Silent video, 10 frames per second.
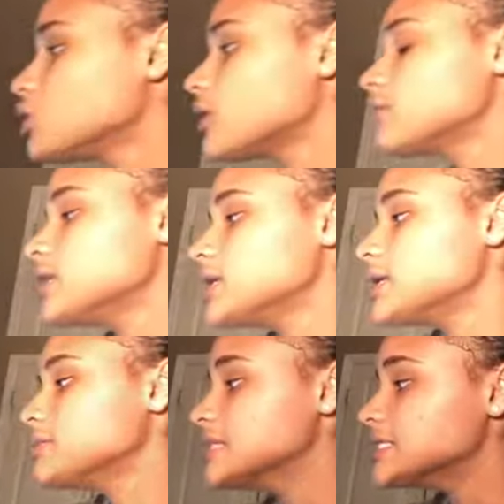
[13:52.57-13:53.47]
have to
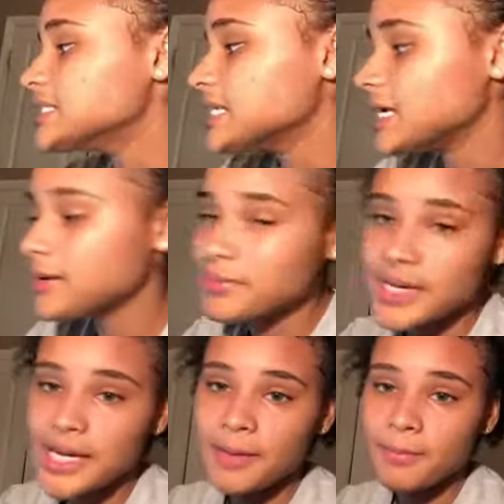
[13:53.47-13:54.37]
keep the same
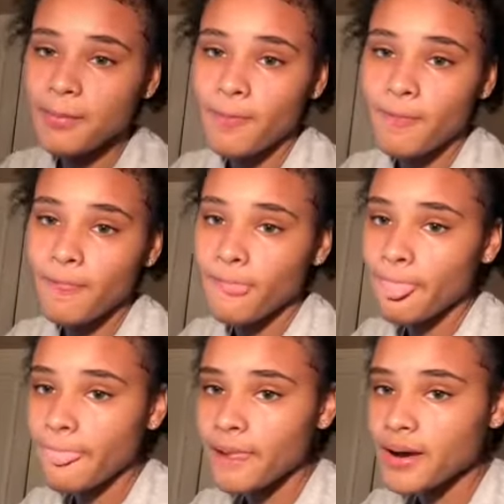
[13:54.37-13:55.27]
name.
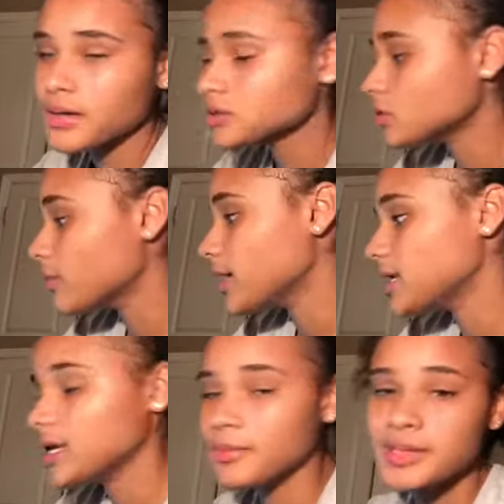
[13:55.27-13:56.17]
So my
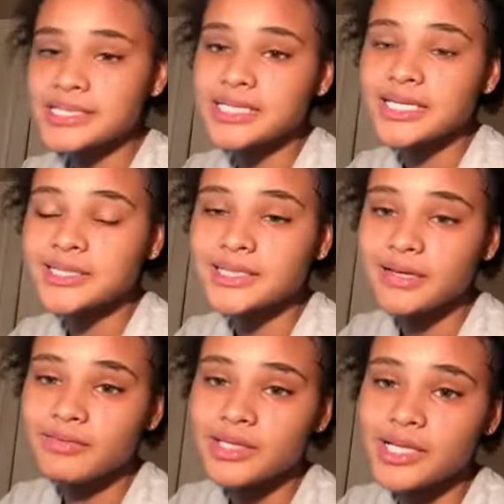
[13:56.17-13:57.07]
name is Lil
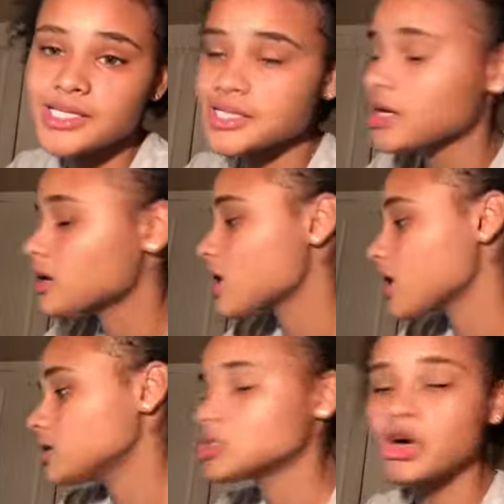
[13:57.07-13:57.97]
Davy. There's another
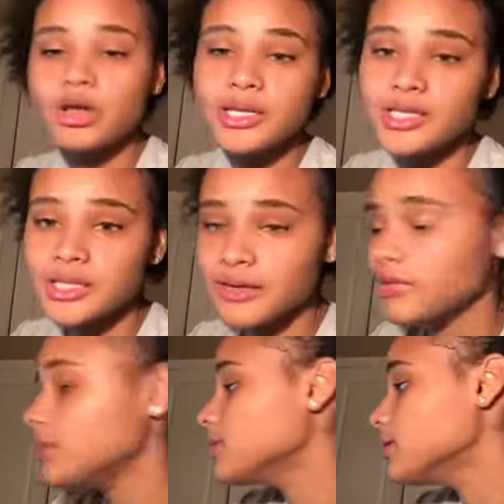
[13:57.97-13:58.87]
artist called Lil
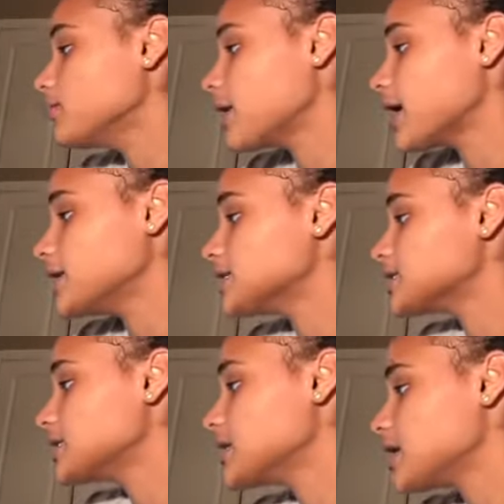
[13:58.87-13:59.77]
Davy, but mine
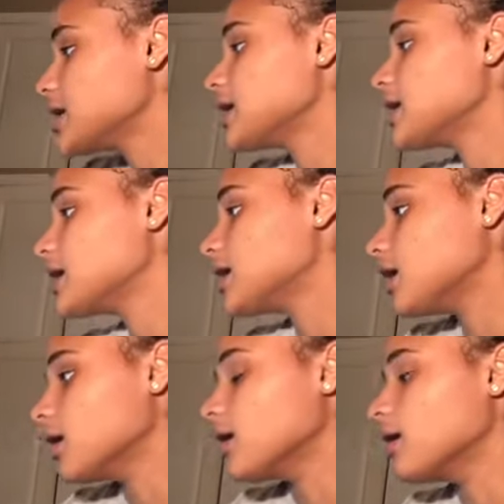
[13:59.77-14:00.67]
is
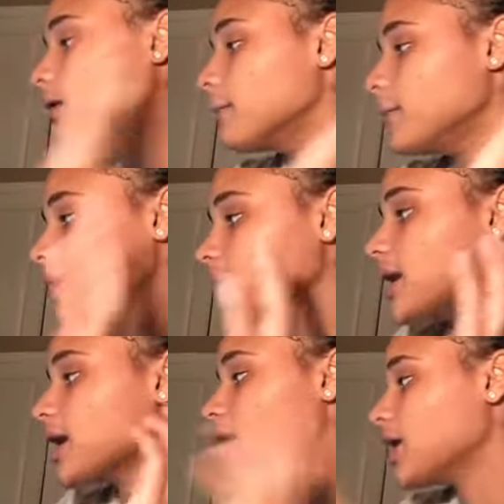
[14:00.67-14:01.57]

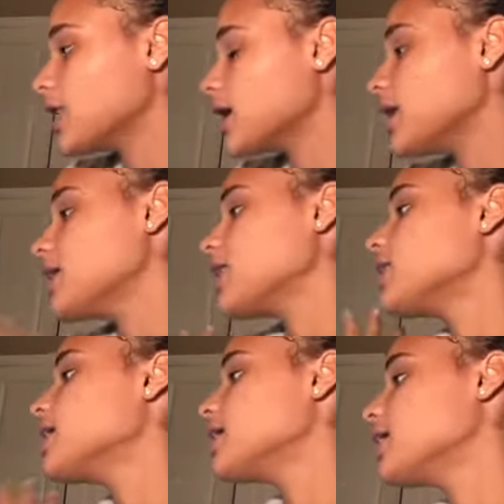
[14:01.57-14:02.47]
Big Lil
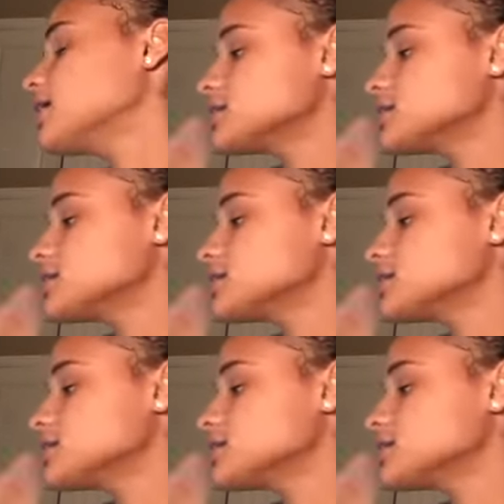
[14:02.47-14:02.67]
and then